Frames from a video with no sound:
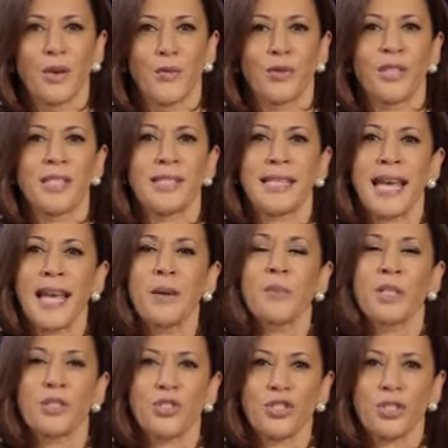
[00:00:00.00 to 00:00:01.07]
for the
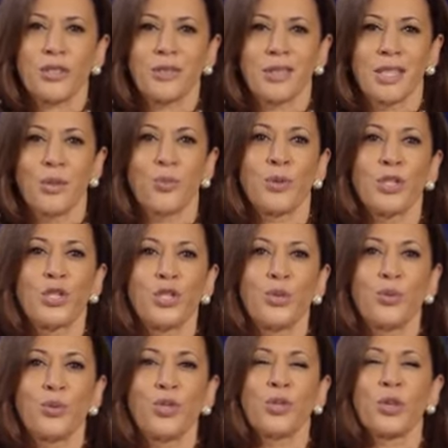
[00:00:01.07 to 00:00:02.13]
damage it would
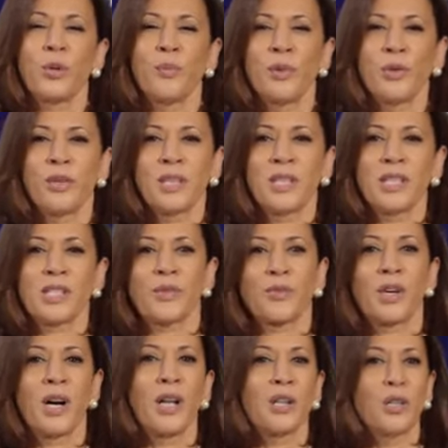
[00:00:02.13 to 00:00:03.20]
do to communities
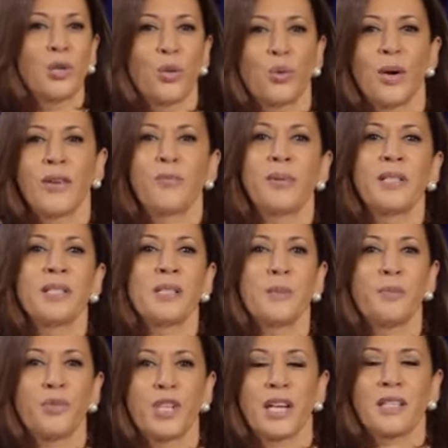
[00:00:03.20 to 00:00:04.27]
of color who have been
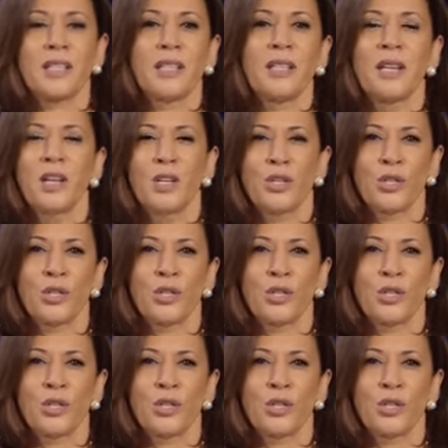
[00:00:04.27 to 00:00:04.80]
subjected